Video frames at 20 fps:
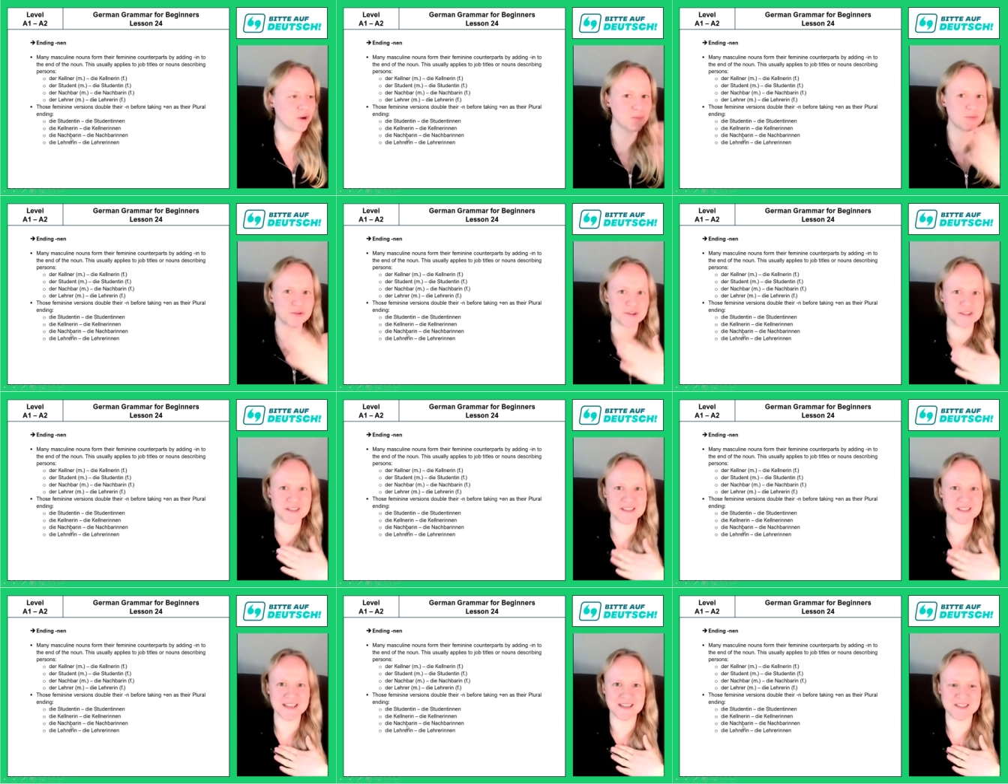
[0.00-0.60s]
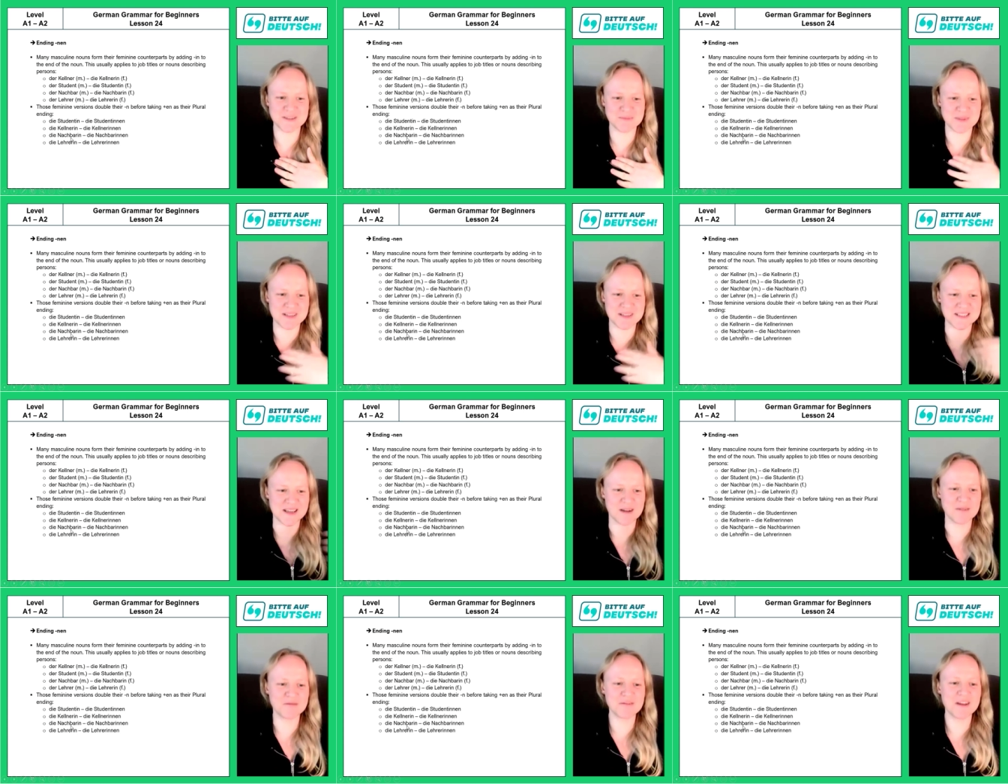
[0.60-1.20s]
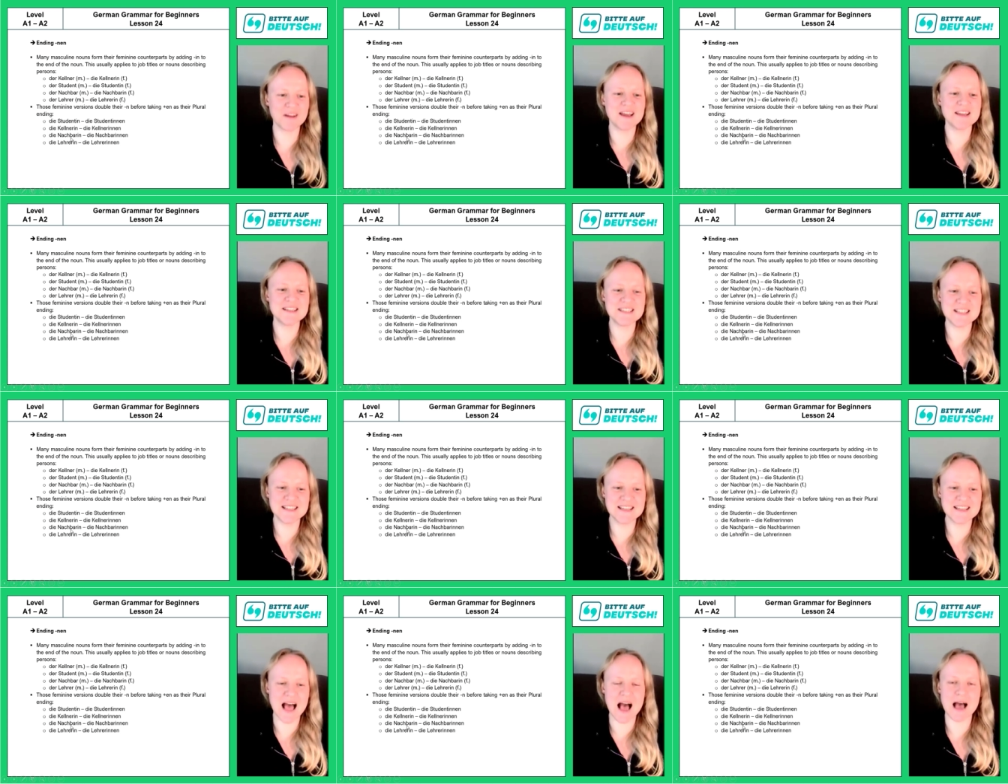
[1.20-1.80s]
wrong pronunciation myself.
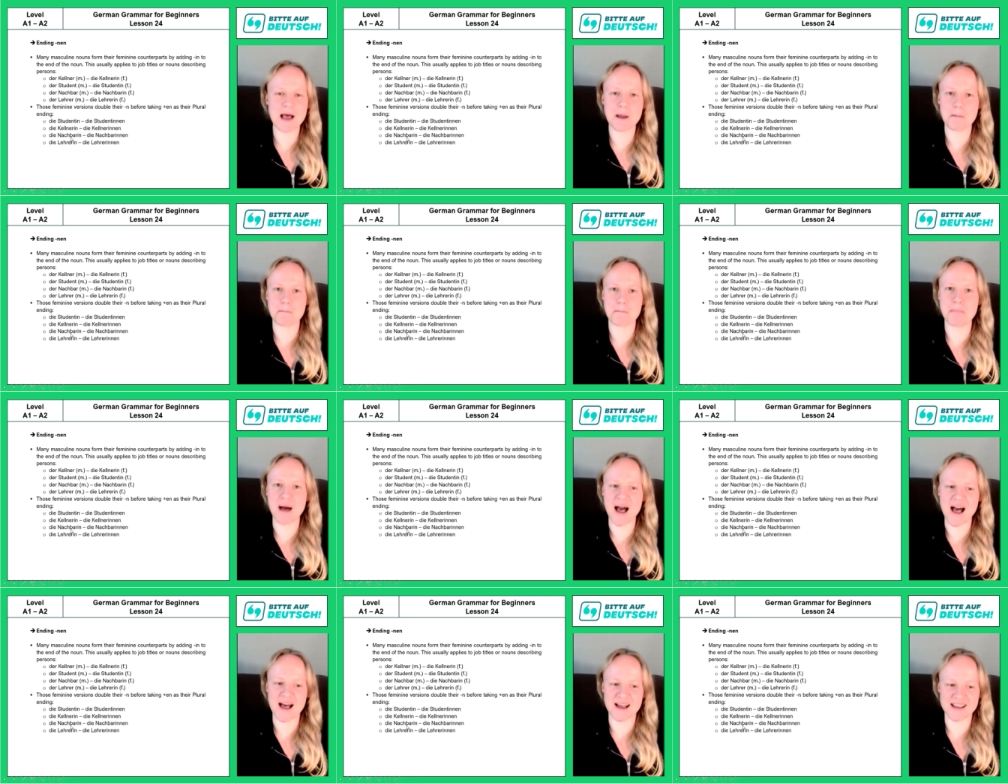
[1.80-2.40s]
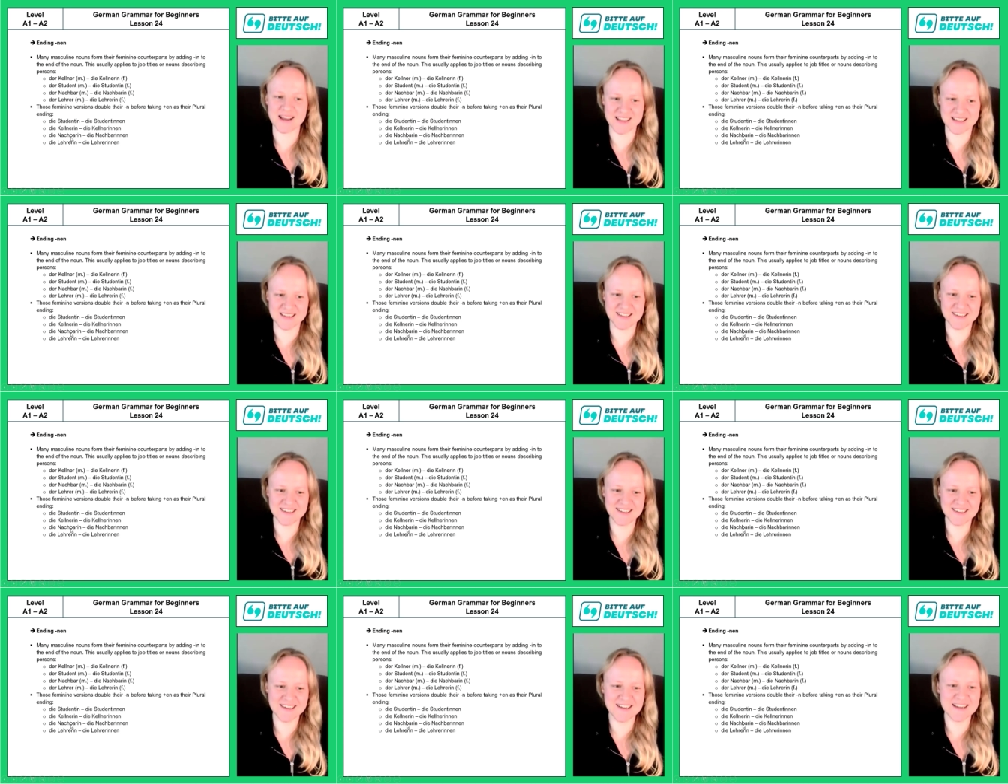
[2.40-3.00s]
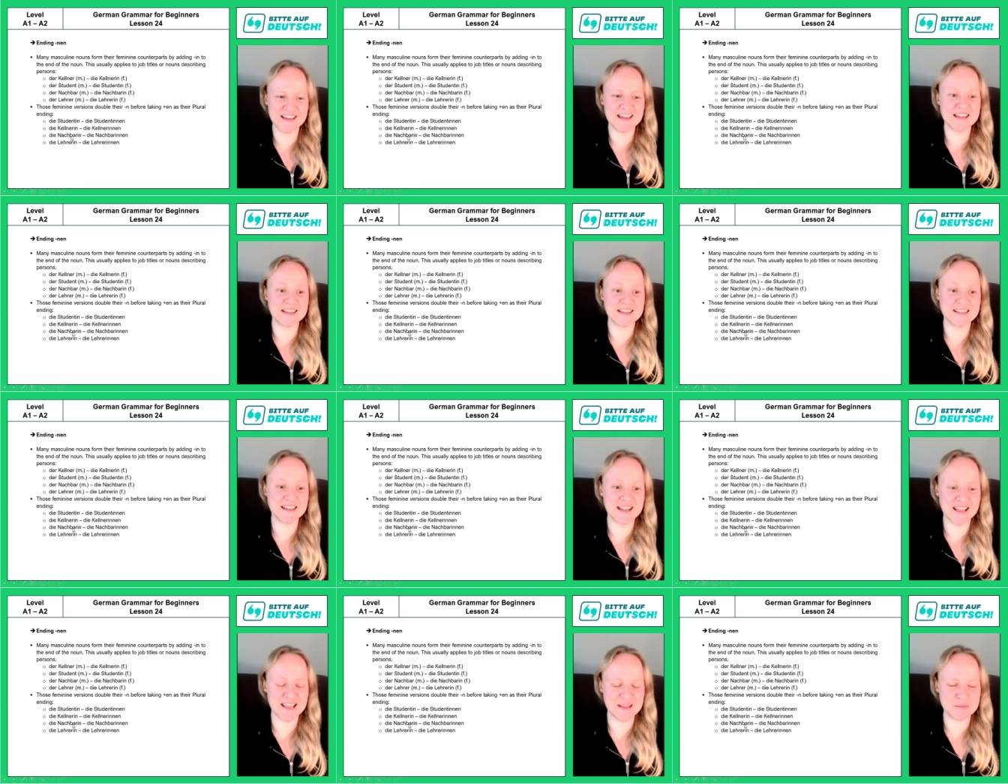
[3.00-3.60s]
Die Nachbarin,
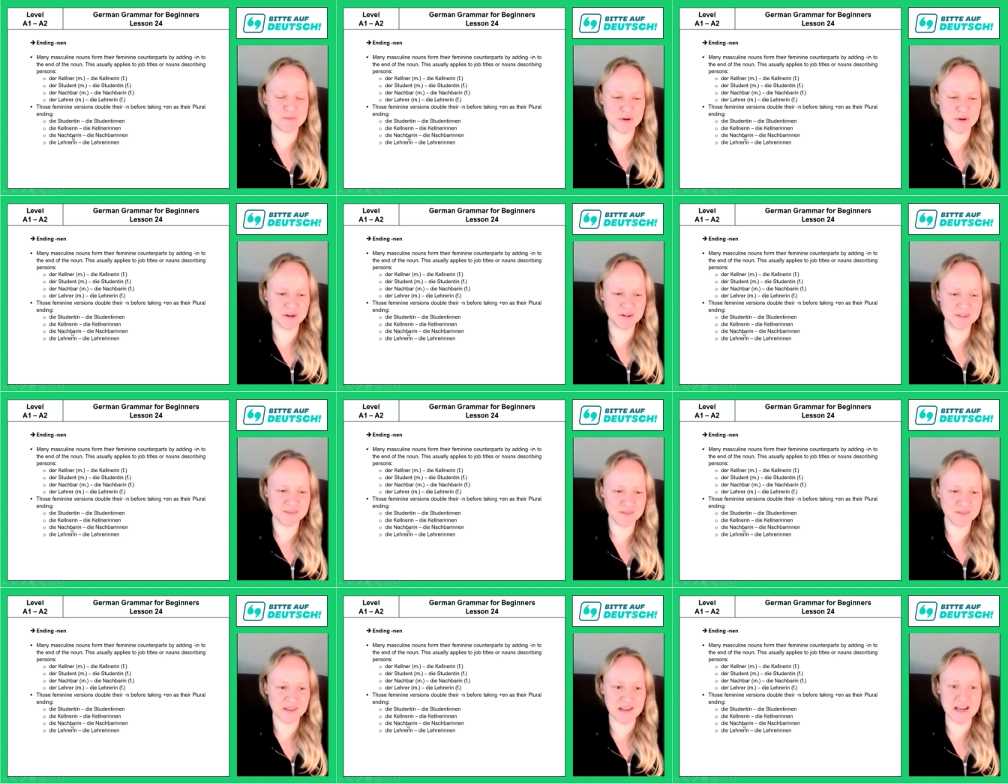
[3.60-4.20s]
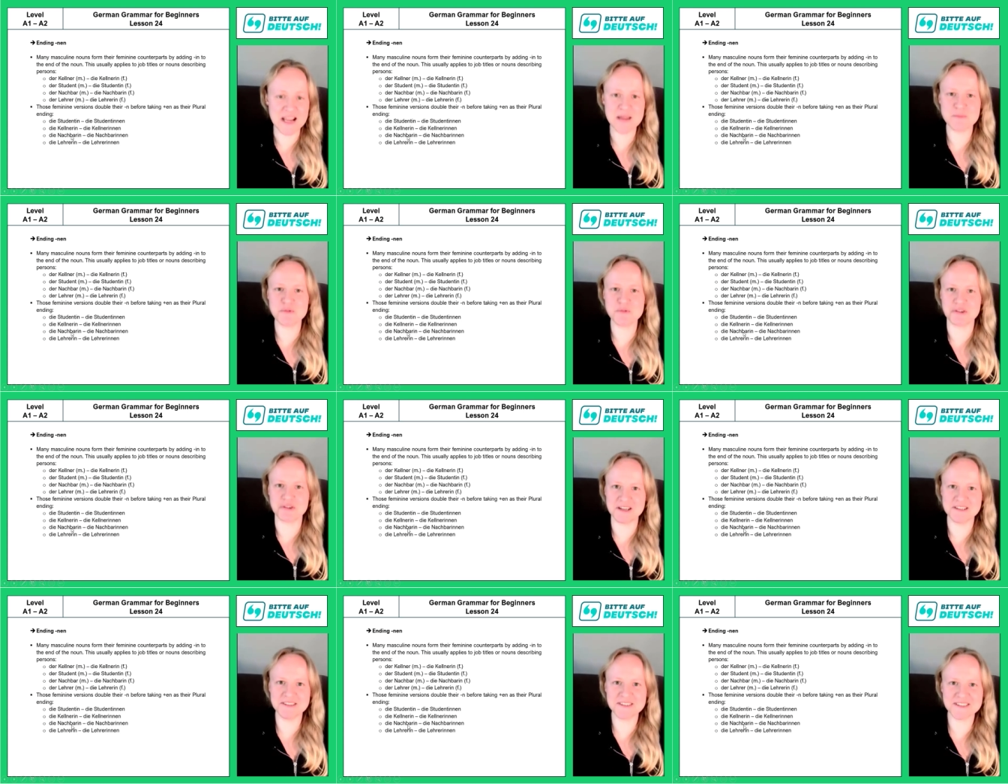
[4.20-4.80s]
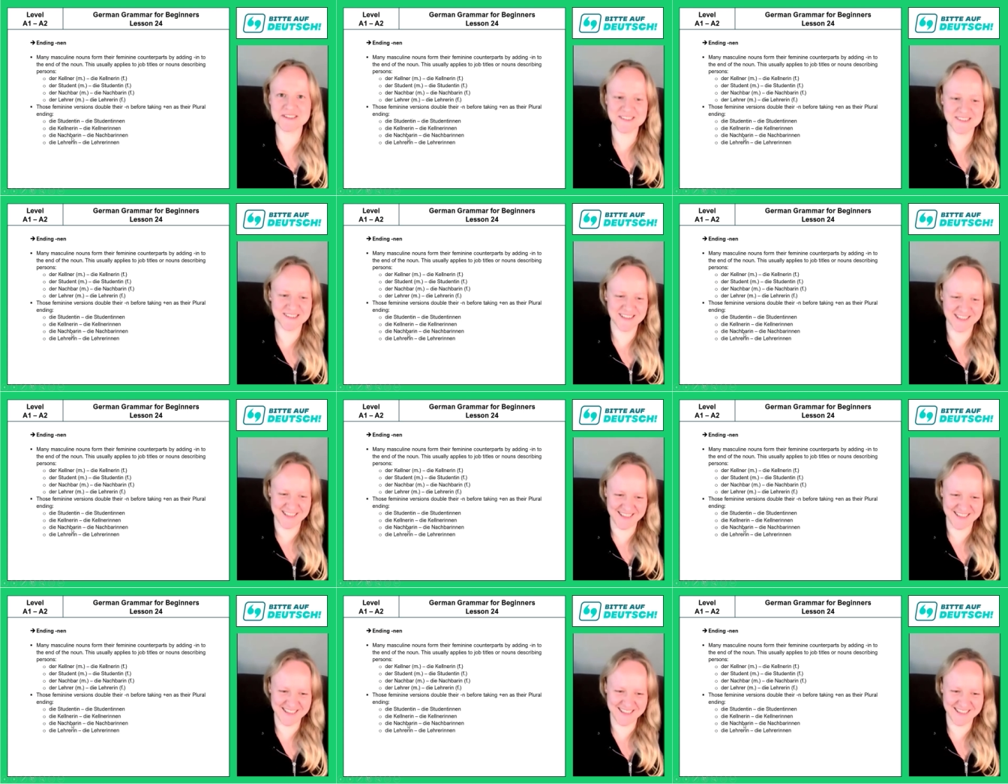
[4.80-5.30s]
neighbor, the neighboress,